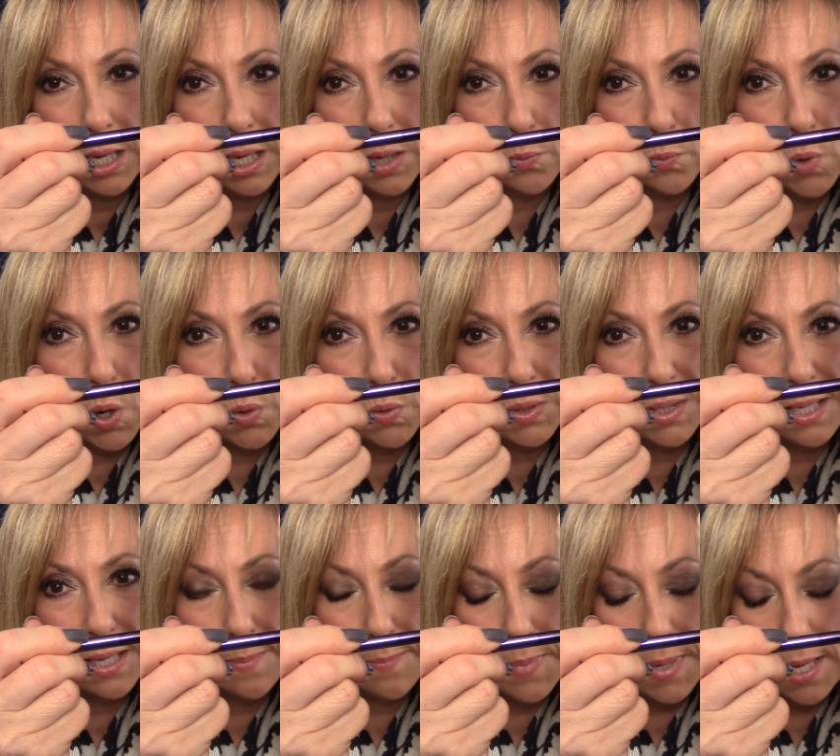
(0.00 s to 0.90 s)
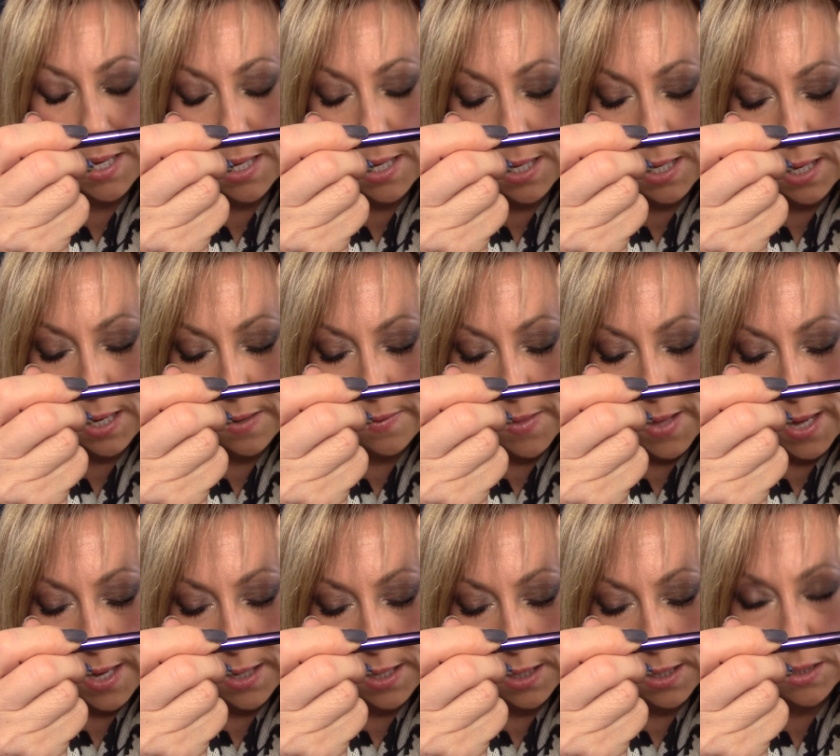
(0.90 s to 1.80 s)
rosy pink, and
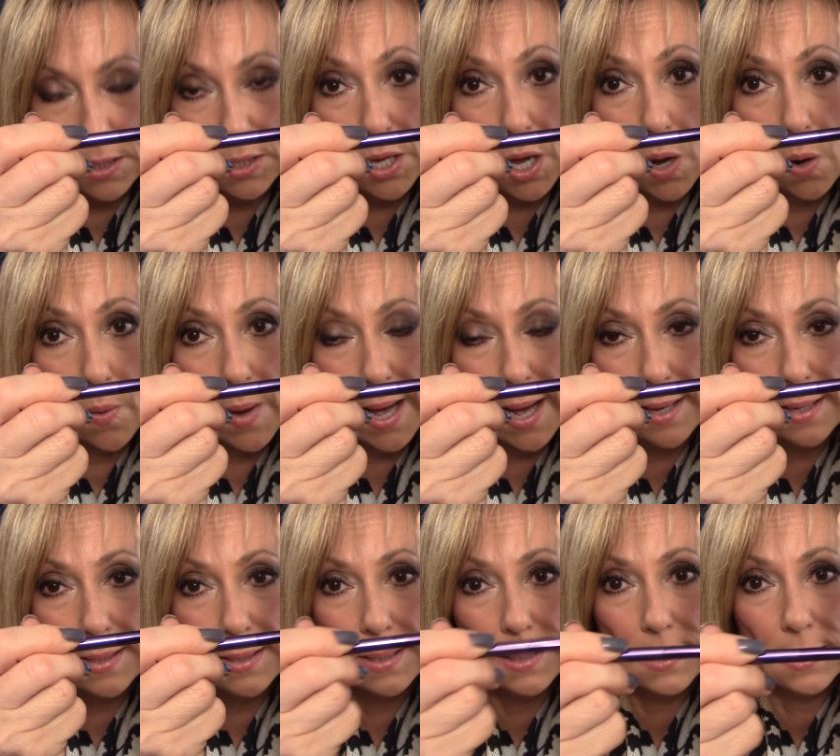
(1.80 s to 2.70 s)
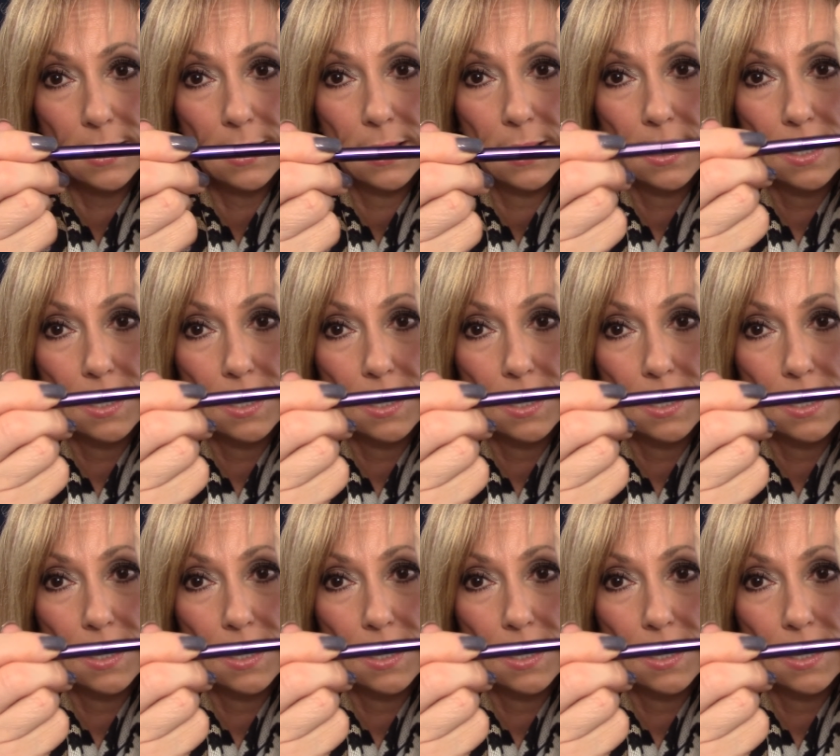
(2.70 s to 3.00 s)
that is Coax.